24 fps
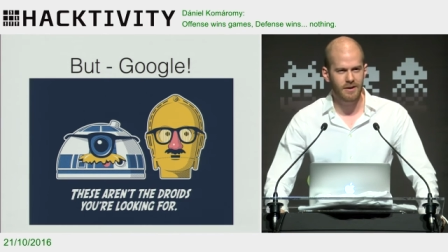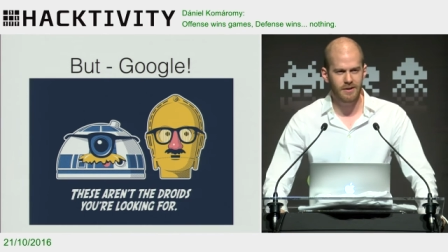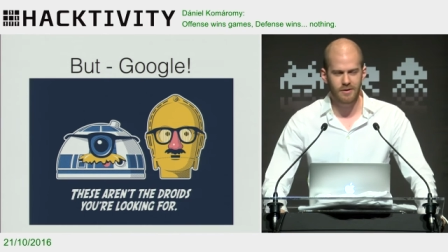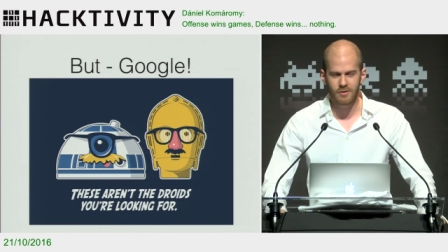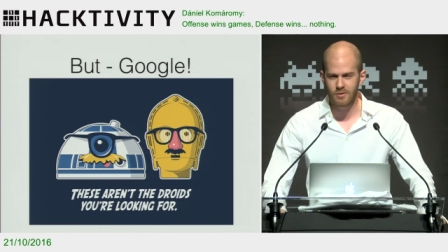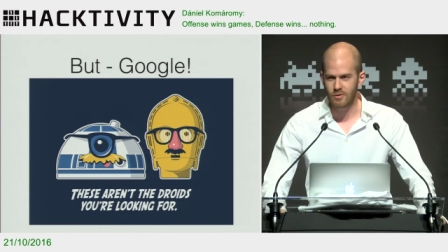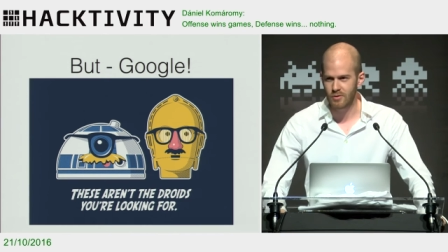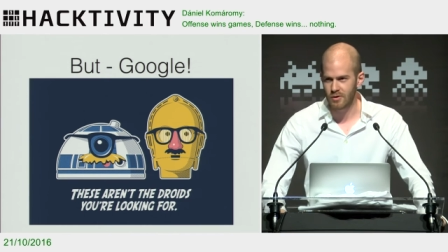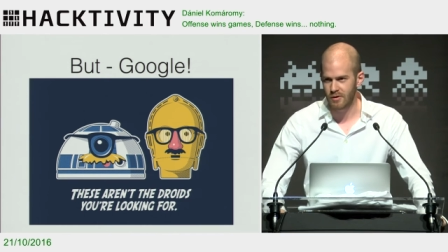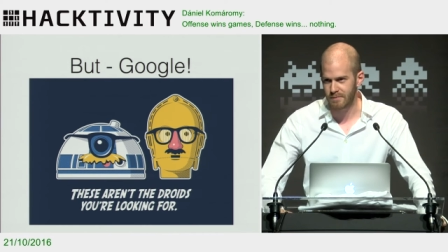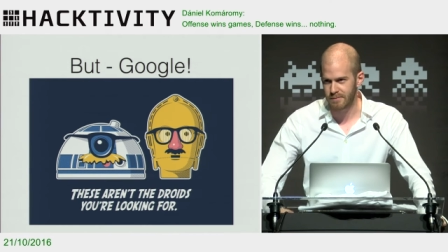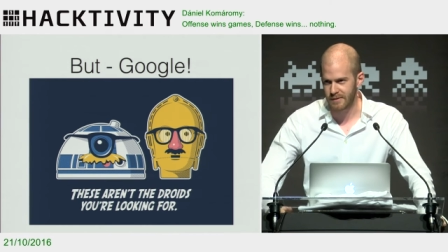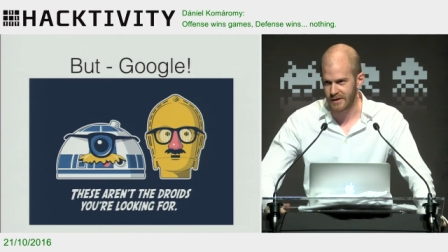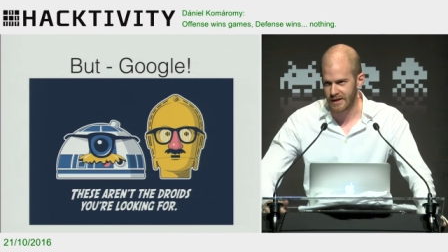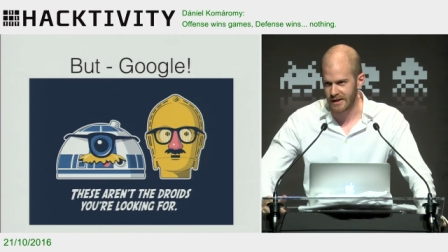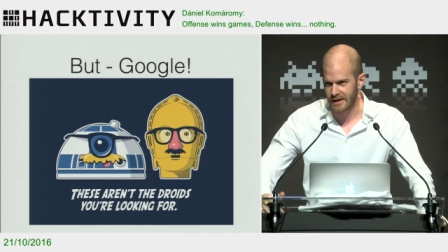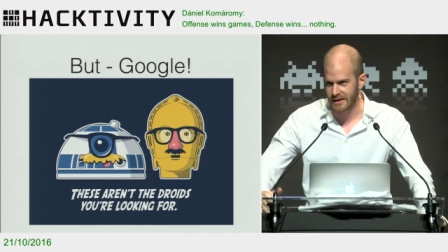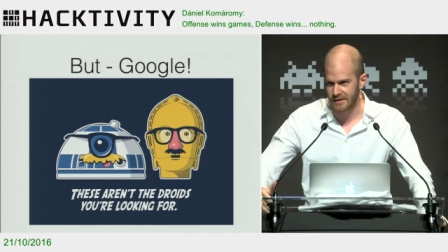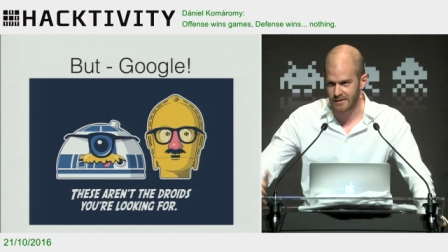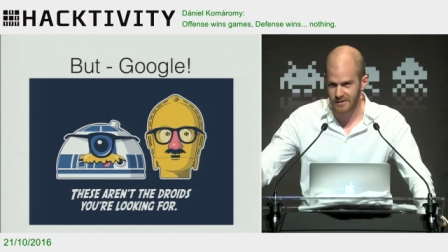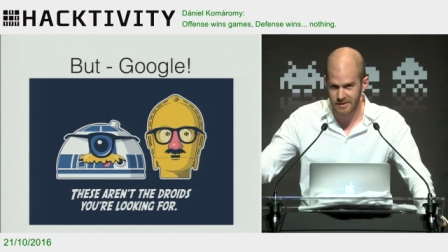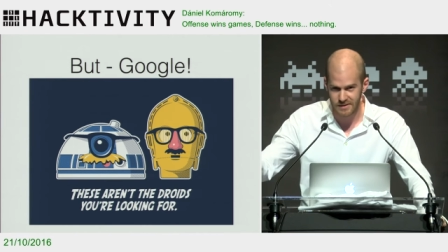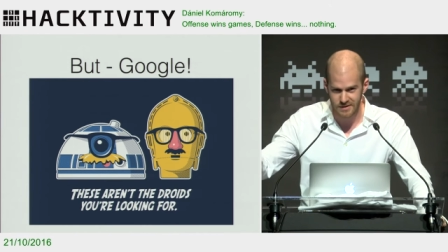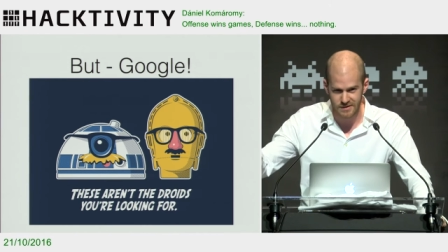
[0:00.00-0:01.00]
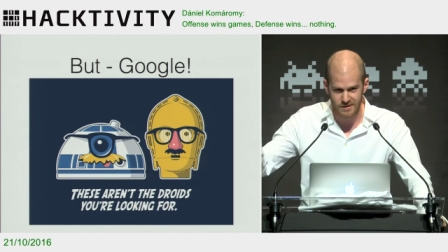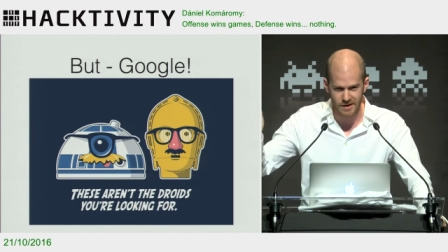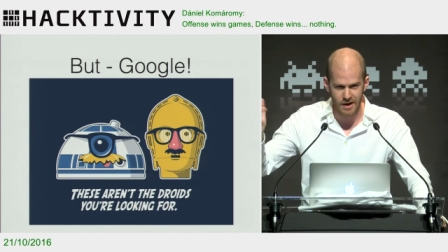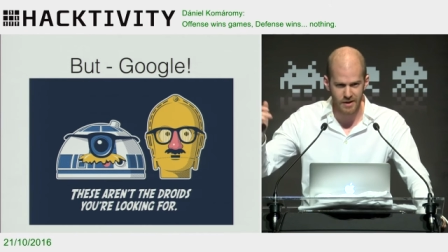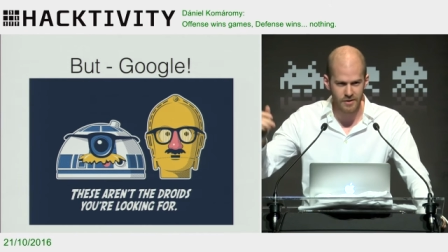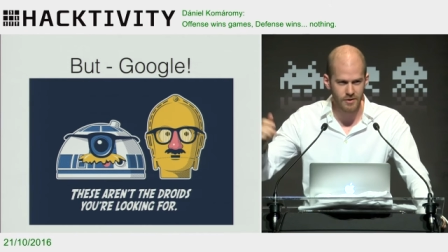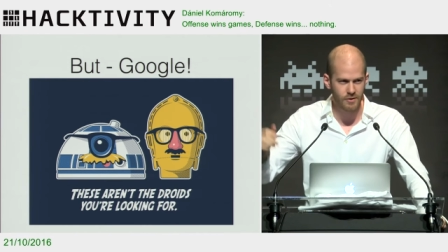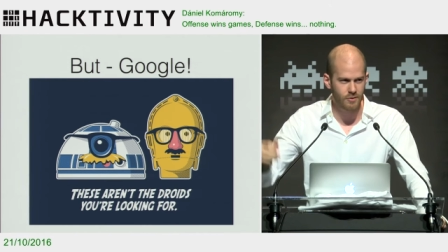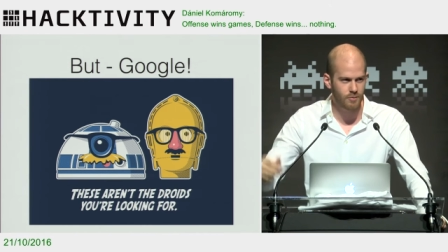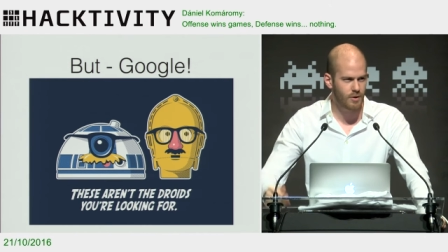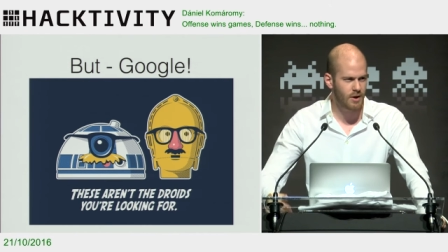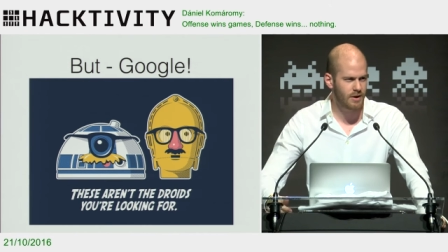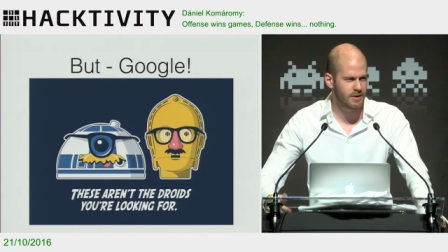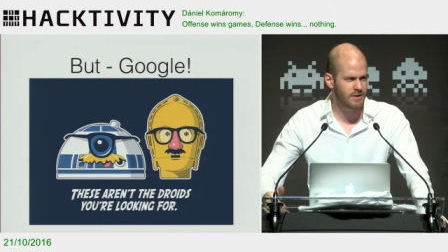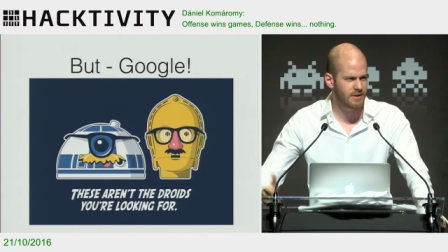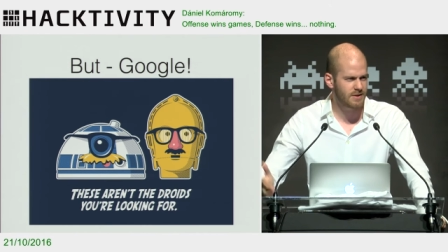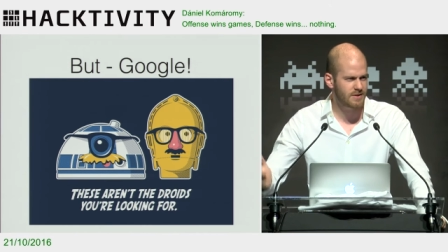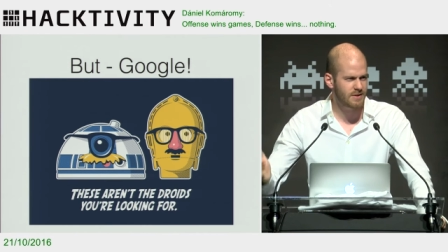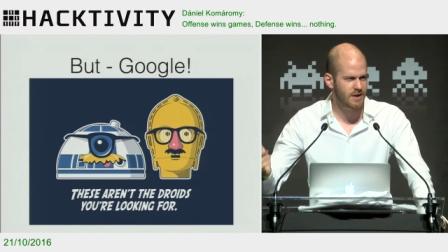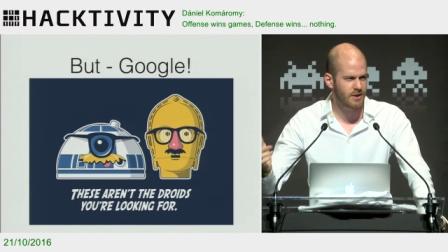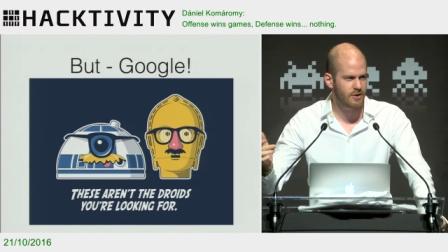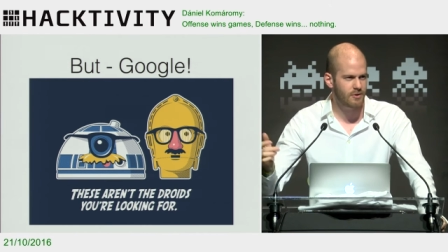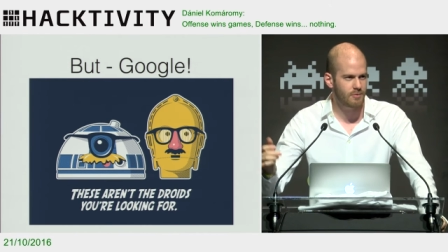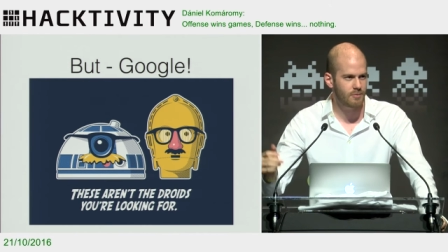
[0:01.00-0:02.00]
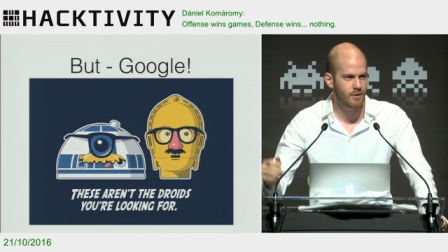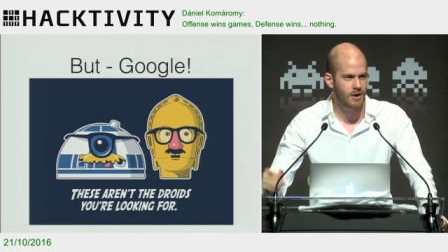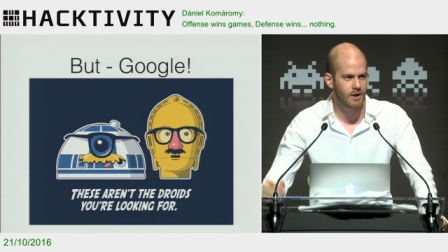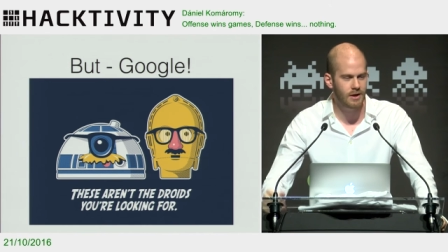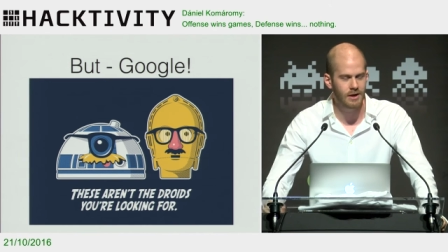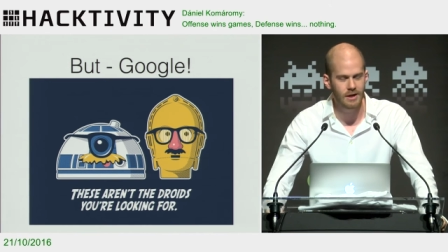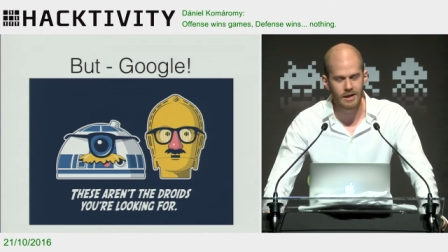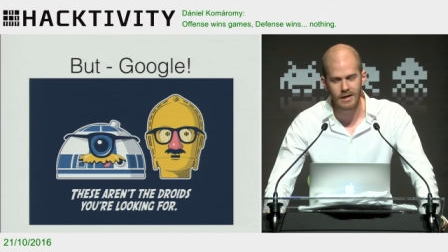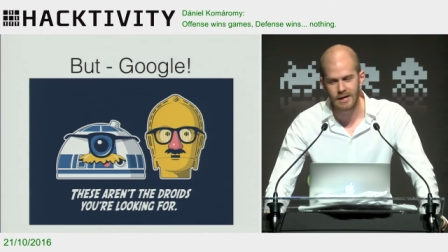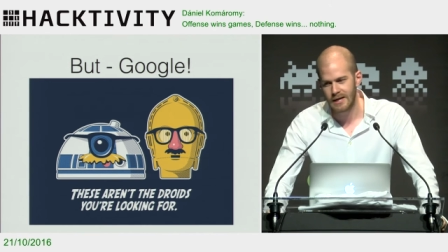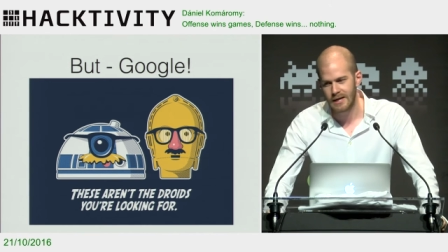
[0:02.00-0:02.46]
in Google Play, this other one, this other one.